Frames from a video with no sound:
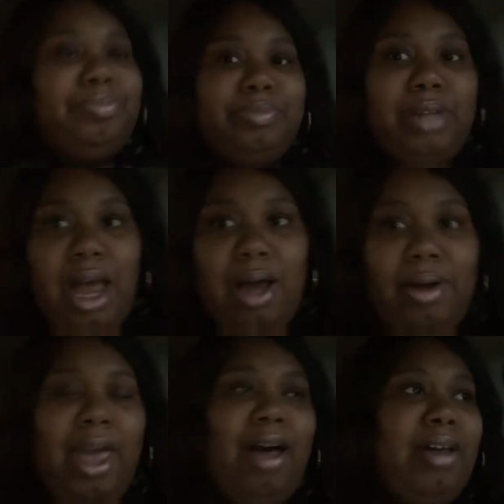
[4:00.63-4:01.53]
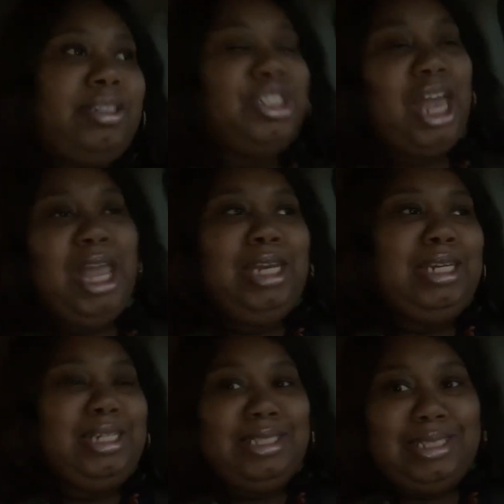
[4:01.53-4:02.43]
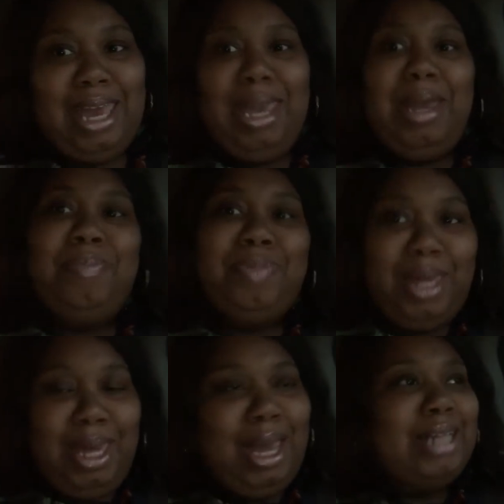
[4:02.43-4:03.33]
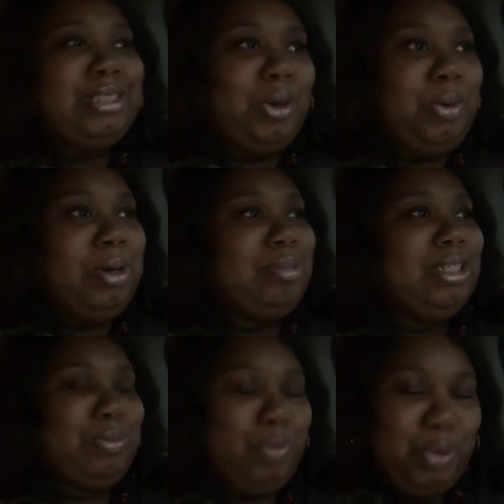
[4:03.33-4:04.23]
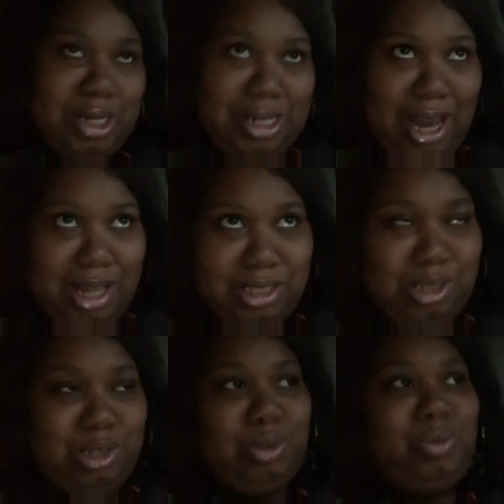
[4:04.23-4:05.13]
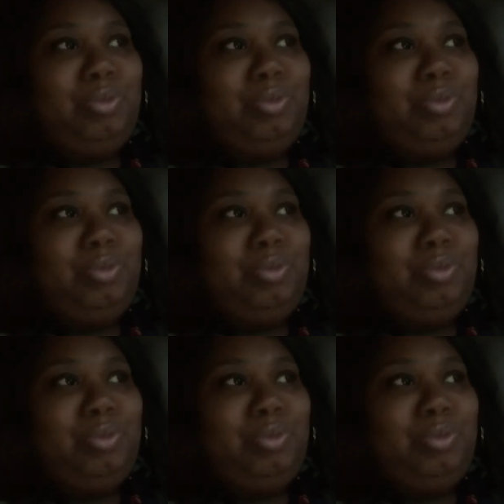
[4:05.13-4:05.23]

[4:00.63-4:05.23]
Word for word: y'all, Shane did the same thing I told him this morning not to do,